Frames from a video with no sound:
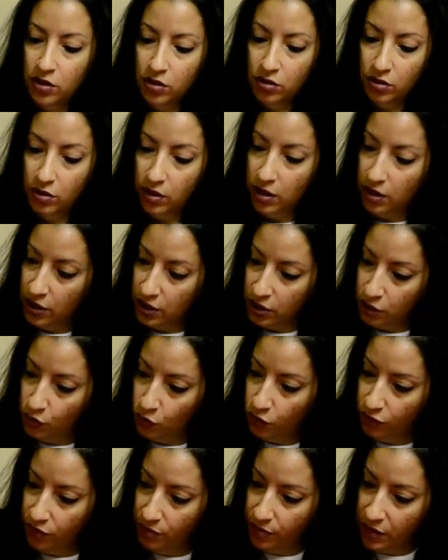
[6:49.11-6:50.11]
So now let's
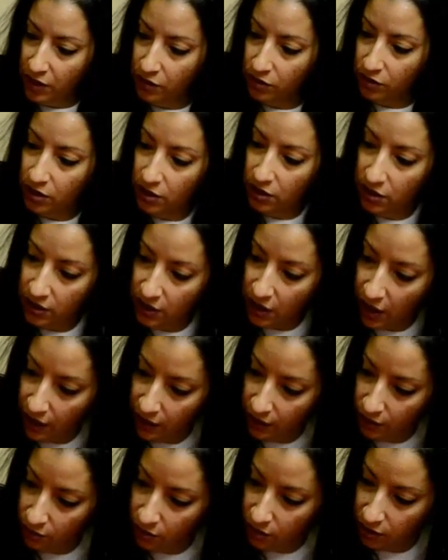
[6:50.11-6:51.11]
move him here to the side.
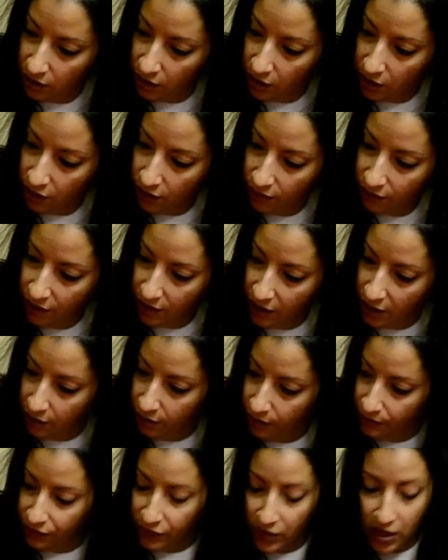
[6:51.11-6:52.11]
He'll stay here for now.